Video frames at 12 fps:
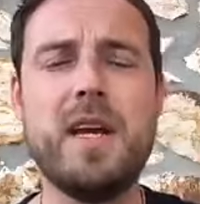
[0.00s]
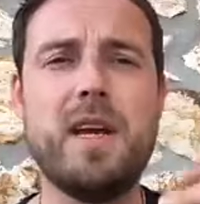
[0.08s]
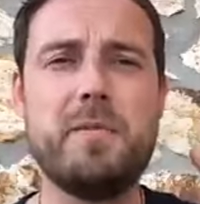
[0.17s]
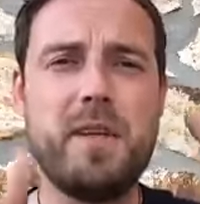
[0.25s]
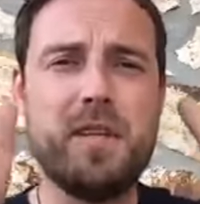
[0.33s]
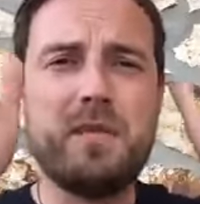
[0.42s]

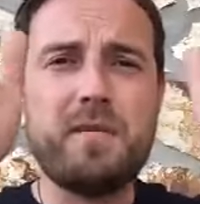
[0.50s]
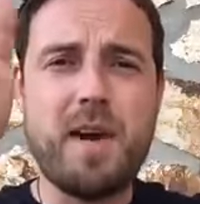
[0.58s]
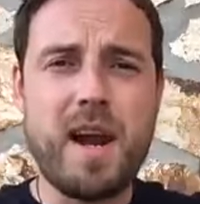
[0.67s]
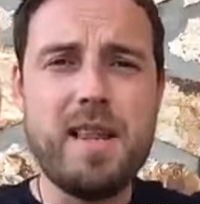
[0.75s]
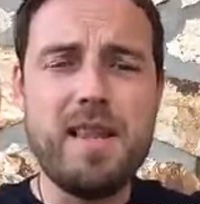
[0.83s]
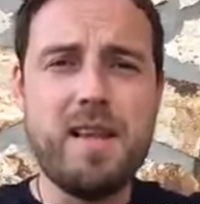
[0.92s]
But there's
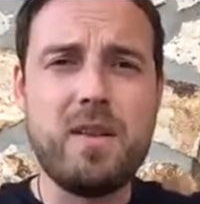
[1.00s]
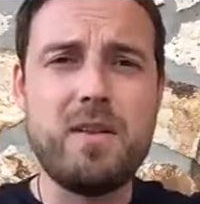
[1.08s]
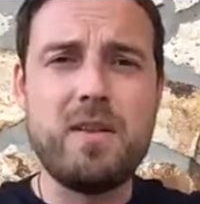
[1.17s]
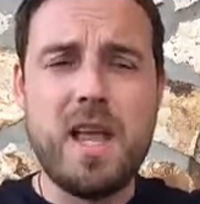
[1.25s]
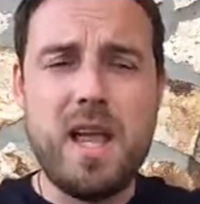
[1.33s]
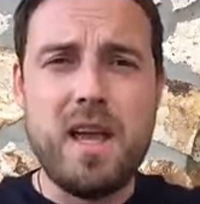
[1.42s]
very
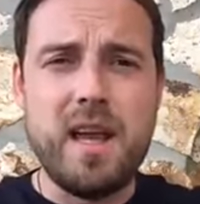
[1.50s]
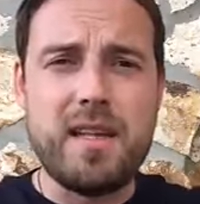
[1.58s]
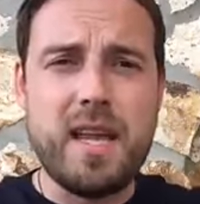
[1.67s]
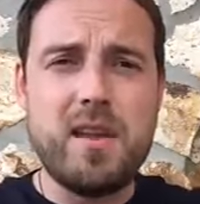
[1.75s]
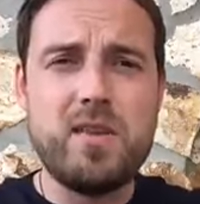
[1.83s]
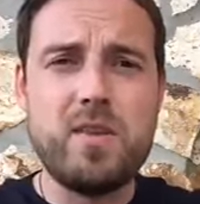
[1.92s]
little
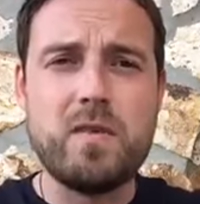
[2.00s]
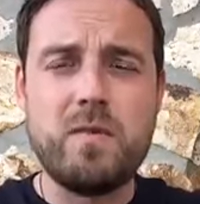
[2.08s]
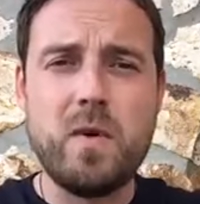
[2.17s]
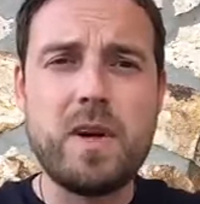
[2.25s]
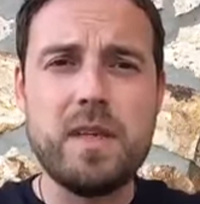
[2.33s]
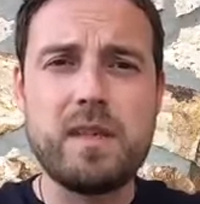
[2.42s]
attention or
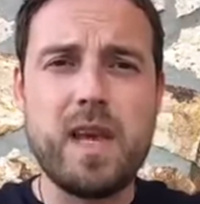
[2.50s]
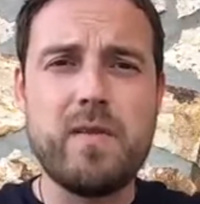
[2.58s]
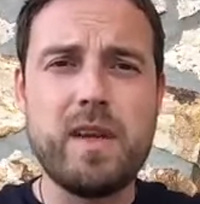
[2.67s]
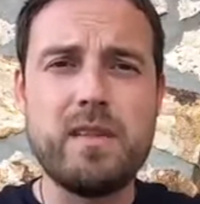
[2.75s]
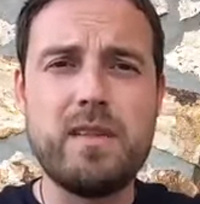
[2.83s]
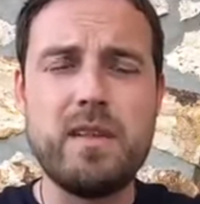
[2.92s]
focus
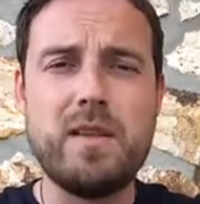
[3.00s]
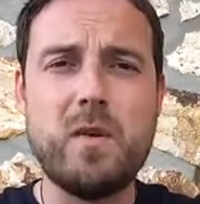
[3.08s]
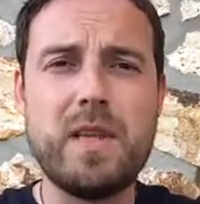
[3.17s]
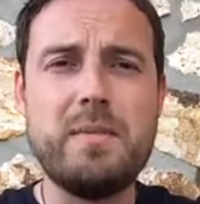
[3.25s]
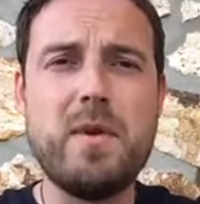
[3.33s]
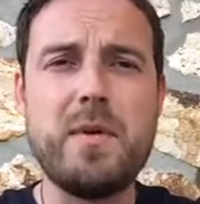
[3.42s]
given to the
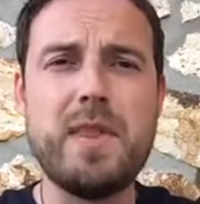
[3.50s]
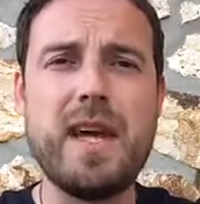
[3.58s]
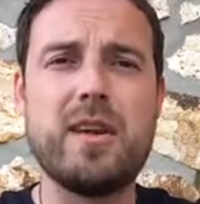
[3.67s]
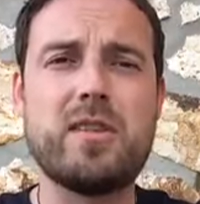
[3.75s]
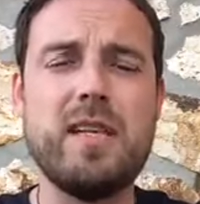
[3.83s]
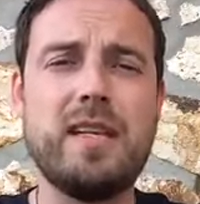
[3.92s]
only moment that
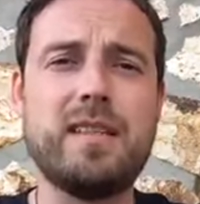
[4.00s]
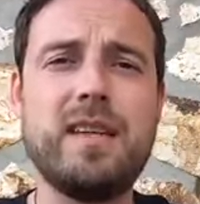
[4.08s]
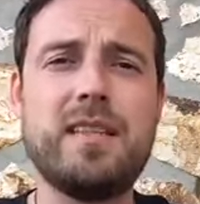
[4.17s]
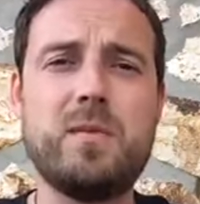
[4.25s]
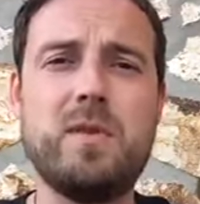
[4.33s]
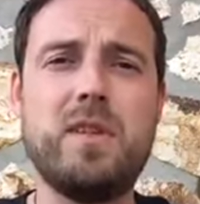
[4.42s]
actually
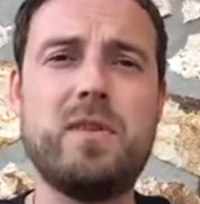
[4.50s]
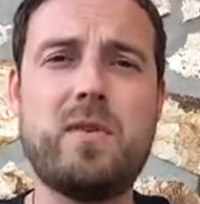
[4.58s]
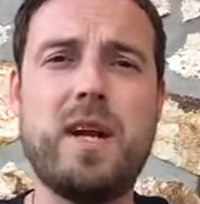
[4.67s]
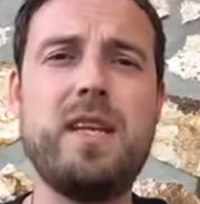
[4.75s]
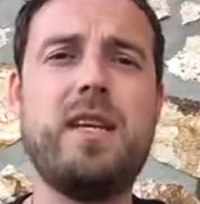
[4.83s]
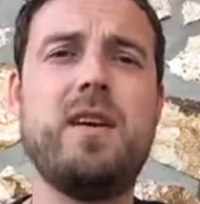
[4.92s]
exists, which is
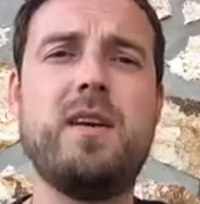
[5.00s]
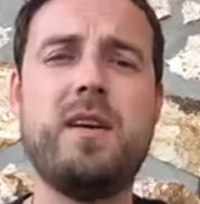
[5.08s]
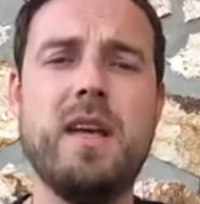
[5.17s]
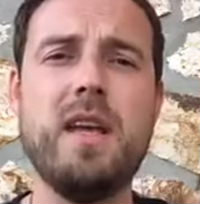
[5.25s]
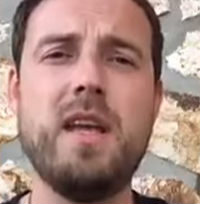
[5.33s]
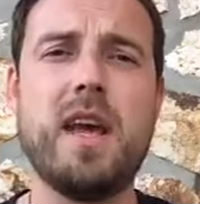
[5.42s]
right here
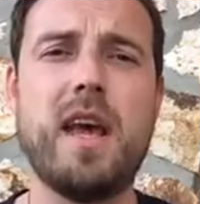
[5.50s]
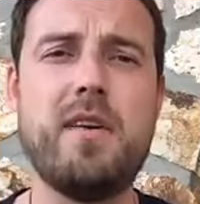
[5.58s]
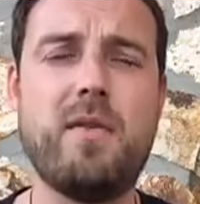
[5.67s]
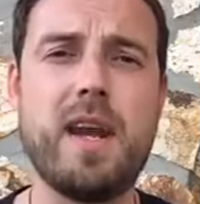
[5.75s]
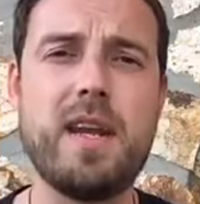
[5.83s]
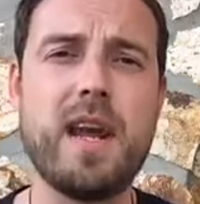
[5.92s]
and
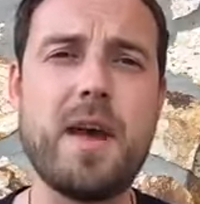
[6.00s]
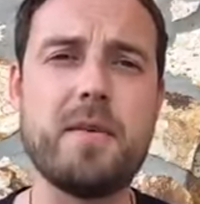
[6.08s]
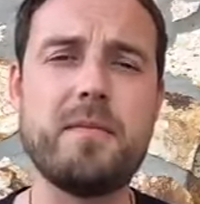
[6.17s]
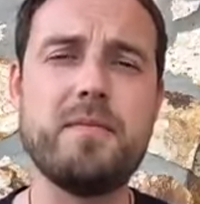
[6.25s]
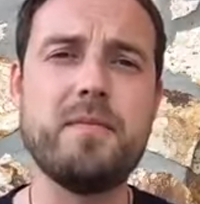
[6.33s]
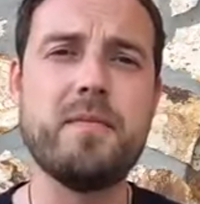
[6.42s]
right now.
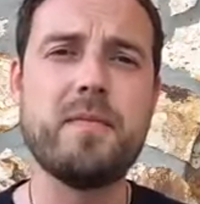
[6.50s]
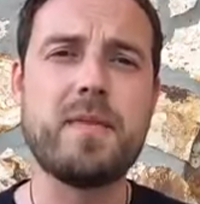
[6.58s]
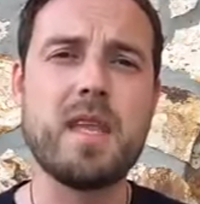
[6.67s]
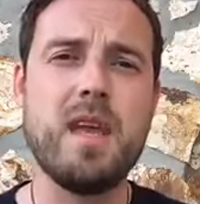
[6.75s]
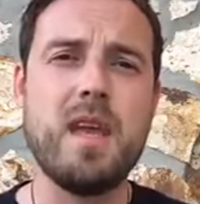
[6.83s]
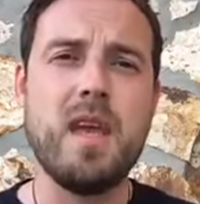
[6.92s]

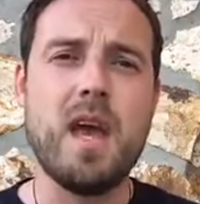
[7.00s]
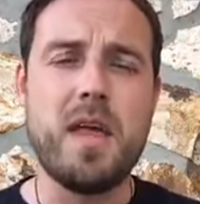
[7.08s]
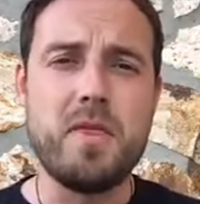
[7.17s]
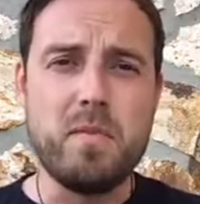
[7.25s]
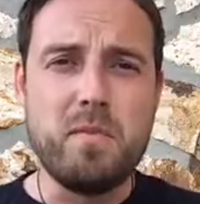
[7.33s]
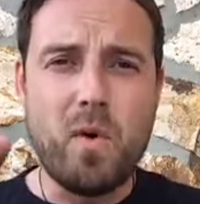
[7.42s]

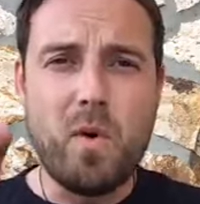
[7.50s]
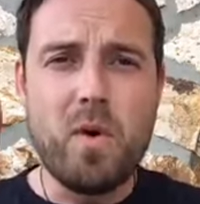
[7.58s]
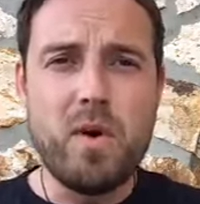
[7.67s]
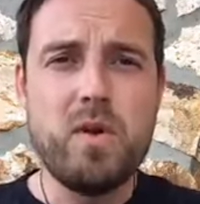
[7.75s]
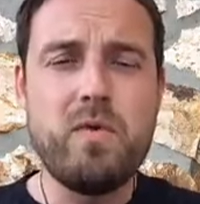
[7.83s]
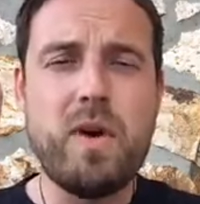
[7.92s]
And the
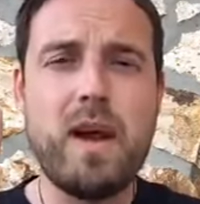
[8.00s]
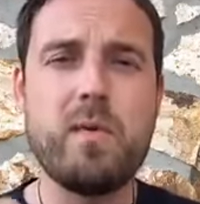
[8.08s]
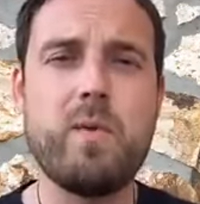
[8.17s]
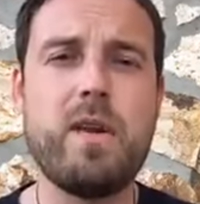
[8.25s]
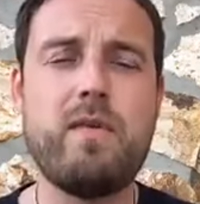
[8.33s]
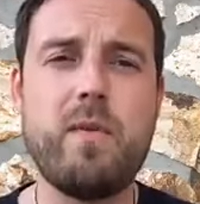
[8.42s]
more you re-
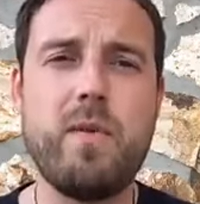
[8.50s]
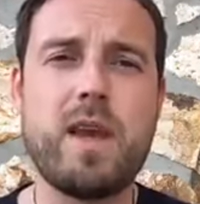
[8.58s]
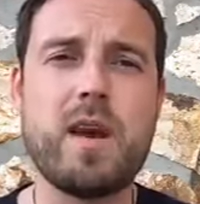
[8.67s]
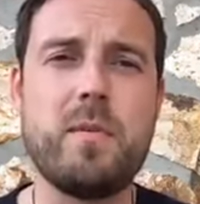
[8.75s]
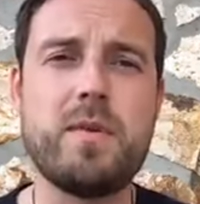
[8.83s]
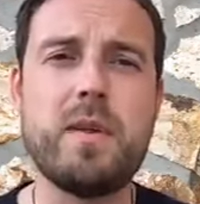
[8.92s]

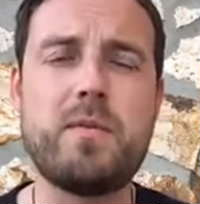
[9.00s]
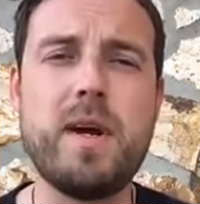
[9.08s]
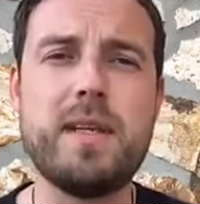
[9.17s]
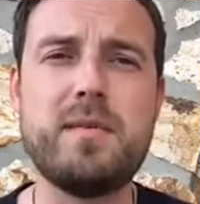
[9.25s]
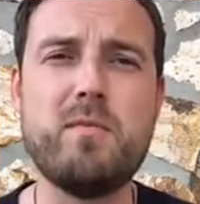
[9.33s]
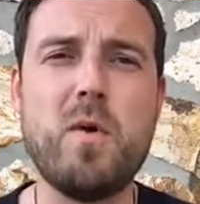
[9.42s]
wake up to the
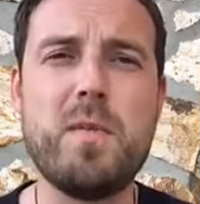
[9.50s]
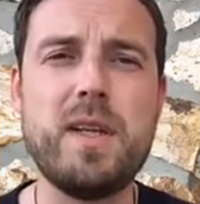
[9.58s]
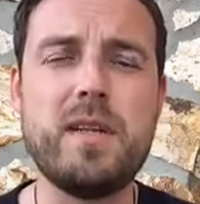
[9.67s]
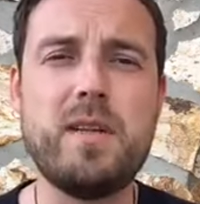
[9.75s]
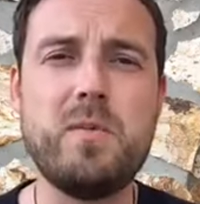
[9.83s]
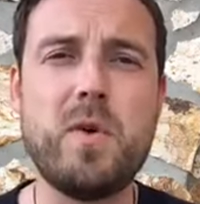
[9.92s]
present
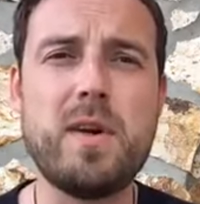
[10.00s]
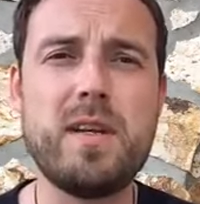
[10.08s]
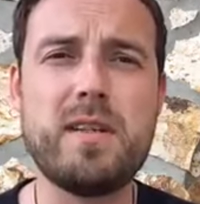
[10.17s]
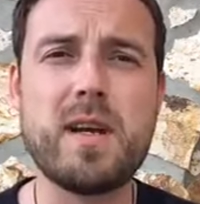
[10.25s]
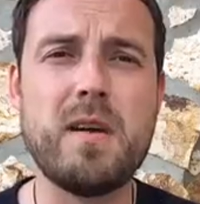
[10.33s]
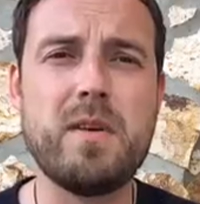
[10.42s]
moment, the more you
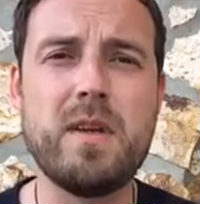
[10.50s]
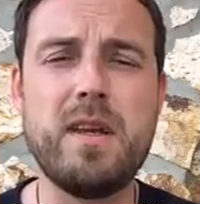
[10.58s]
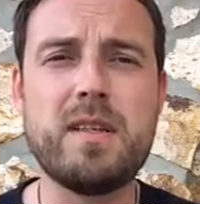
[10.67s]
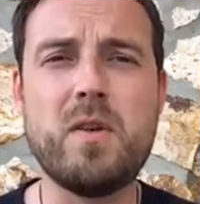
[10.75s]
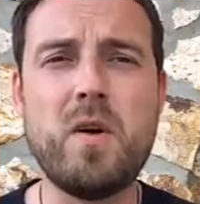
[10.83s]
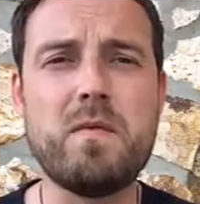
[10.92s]
discover that
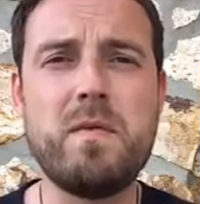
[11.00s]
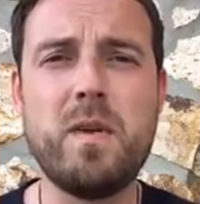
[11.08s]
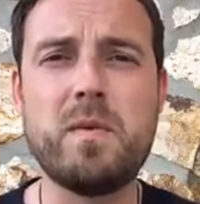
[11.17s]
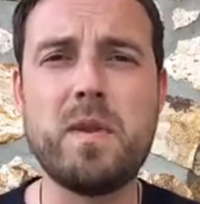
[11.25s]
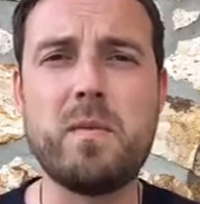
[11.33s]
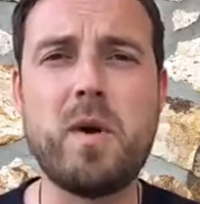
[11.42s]
it's not
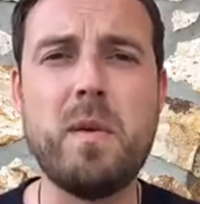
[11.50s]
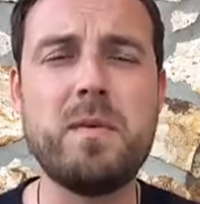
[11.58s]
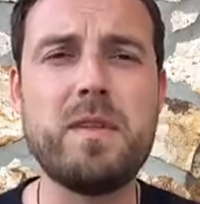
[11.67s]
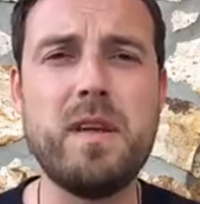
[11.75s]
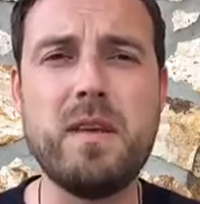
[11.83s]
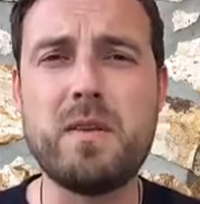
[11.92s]
filled with the
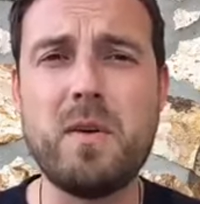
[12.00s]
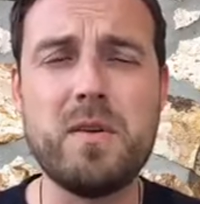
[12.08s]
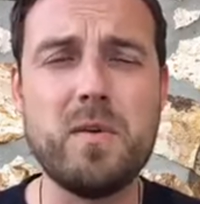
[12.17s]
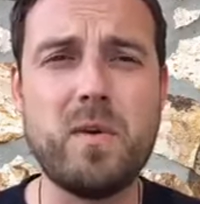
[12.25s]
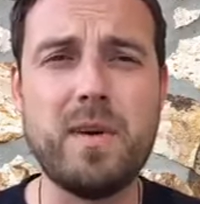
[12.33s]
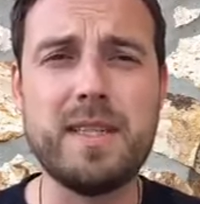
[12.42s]
problems that you
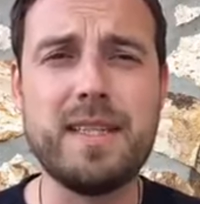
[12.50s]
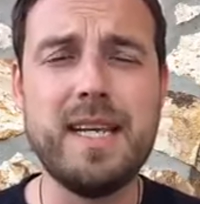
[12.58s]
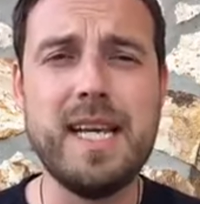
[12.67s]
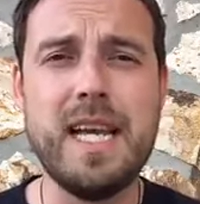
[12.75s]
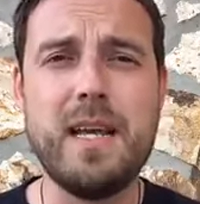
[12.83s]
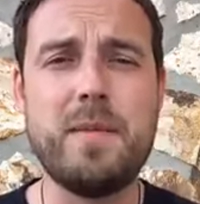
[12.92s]
thought it was.
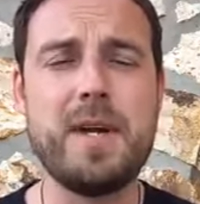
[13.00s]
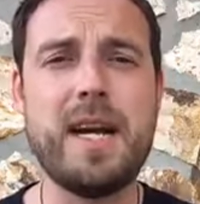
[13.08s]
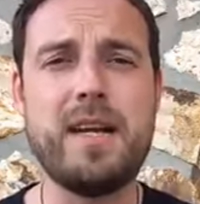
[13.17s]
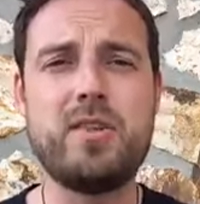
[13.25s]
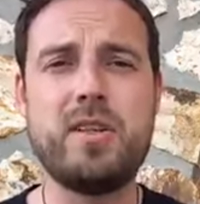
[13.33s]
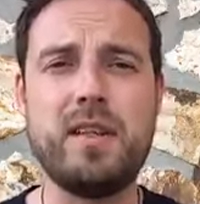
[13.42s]
But
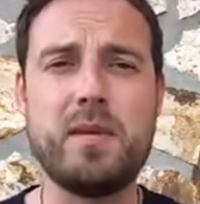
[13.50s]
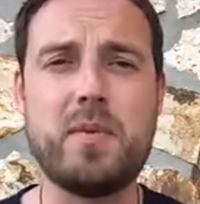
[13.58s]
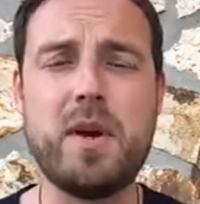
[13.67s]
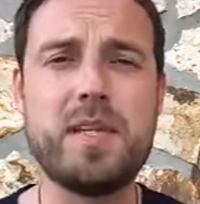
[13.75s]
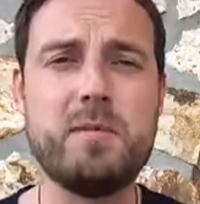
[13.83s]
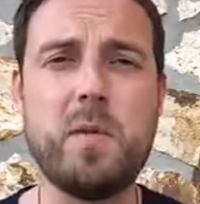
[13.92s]
actually, the
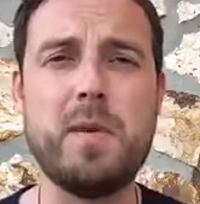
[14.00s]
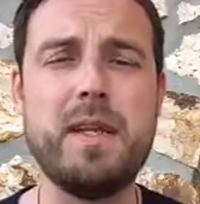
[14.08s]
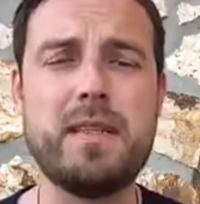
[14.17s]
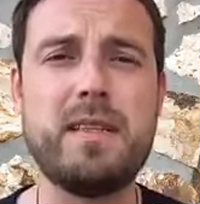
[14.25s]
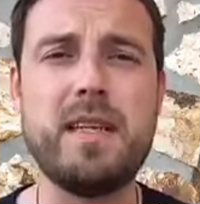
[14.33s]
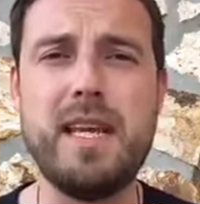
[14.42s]
present moment
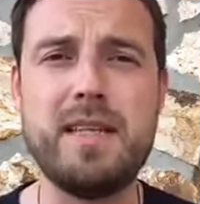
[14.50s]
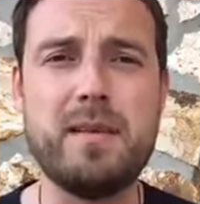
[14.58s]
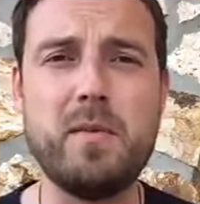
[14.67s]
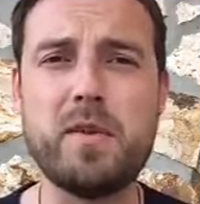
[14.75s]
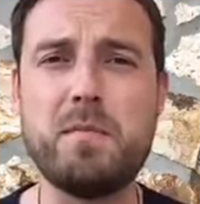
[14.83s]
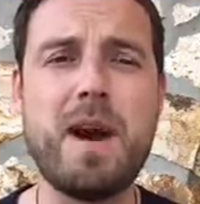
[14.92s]
is, is
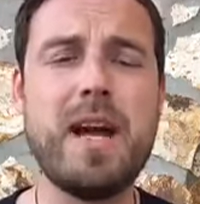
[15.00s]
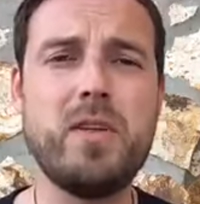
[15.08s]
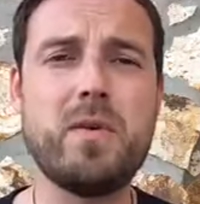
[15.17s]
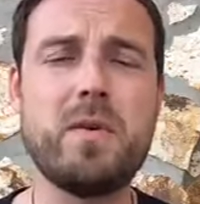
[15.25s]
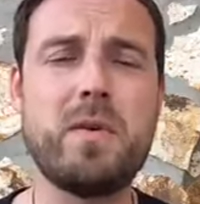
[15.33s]
the most magical